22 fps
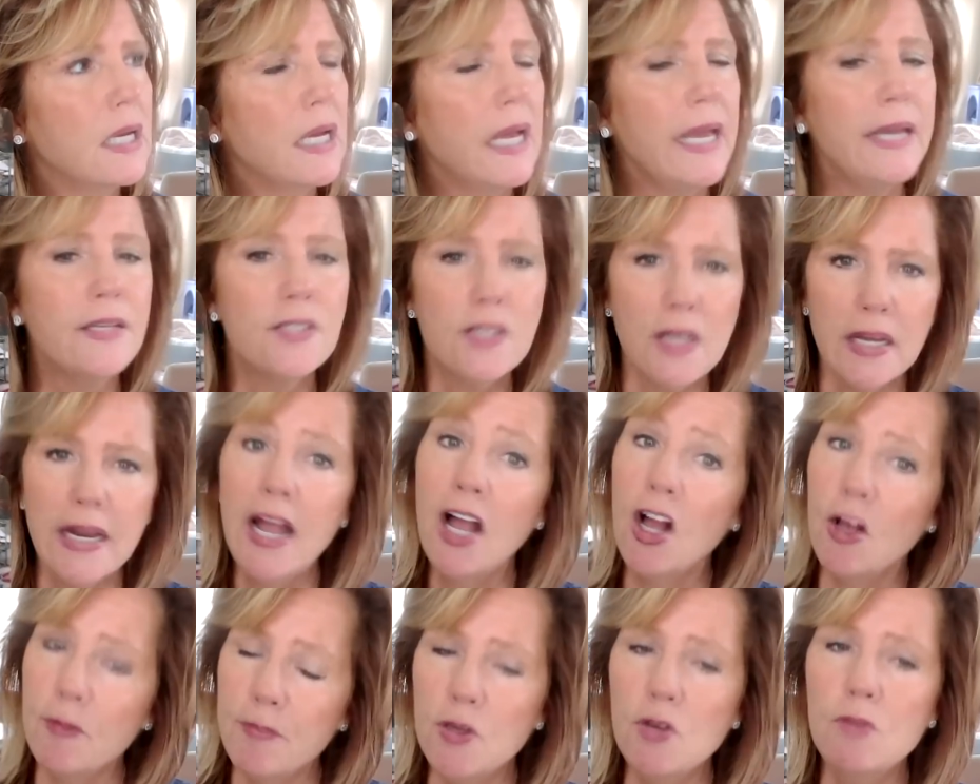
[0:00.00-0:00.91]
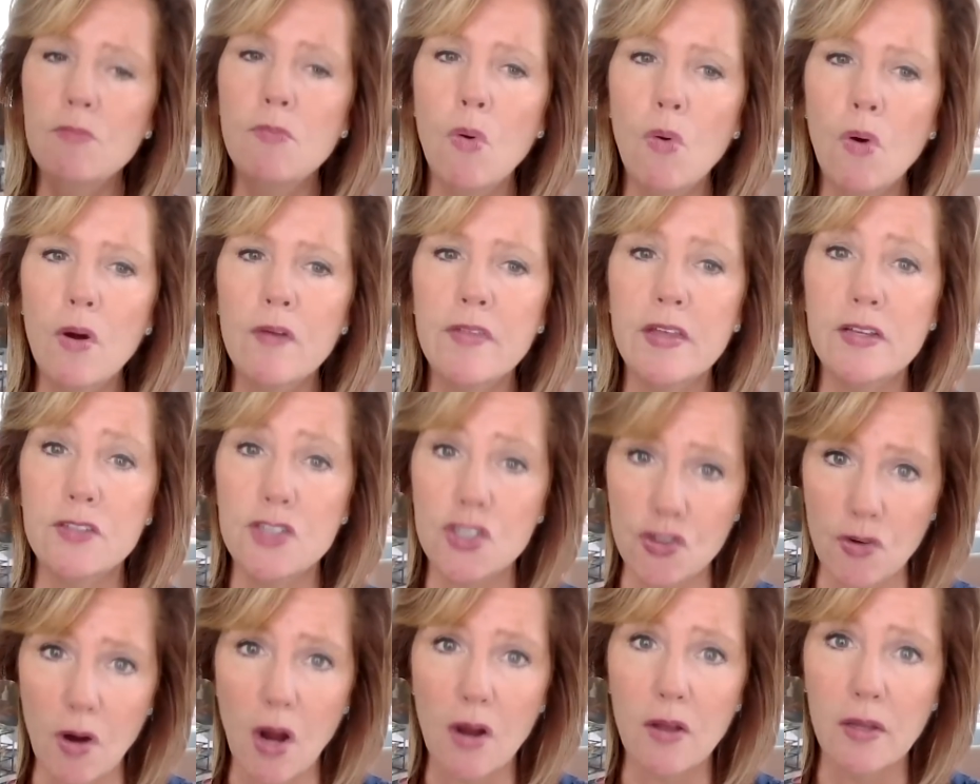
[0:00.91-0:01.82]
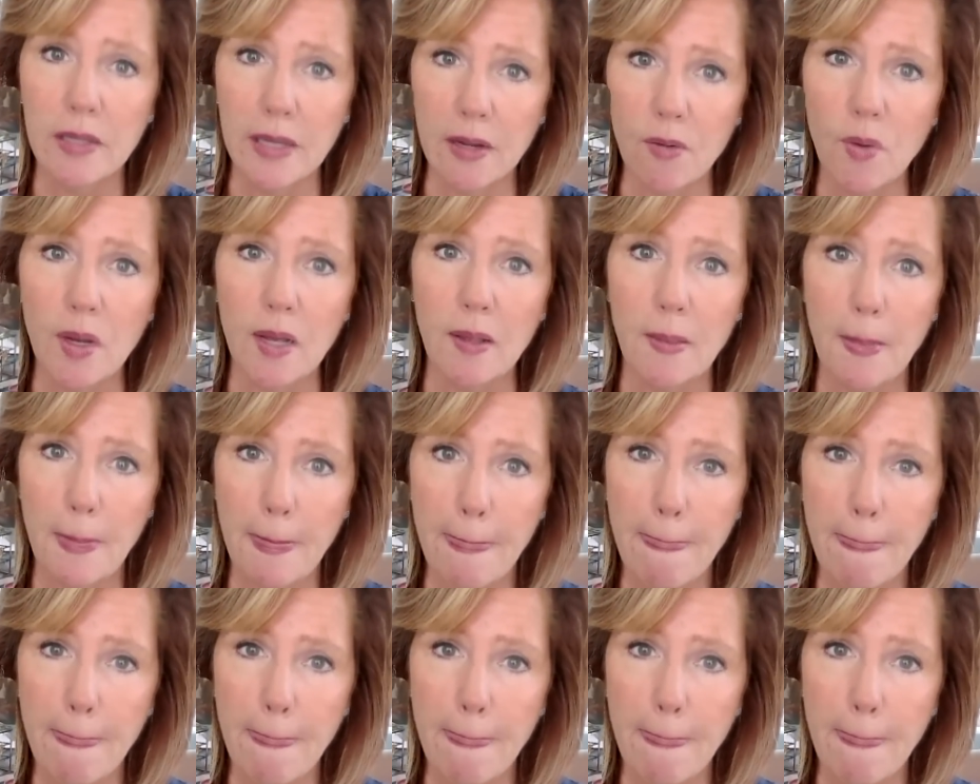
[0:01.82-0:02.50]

is going to help you more than struggling will.